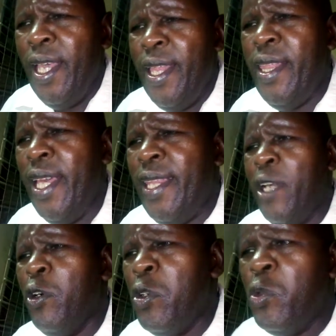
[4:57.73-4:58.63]
then the
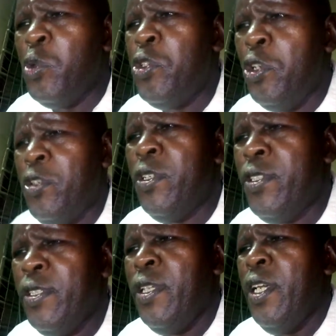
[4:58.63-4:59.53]

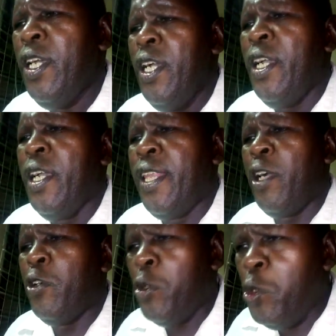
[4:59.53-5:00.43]
conclusions the
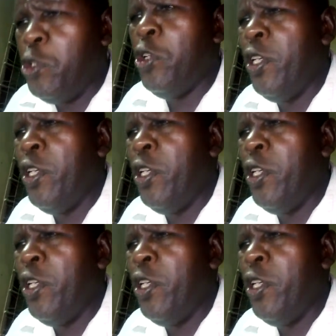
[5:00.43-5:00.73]
conclusion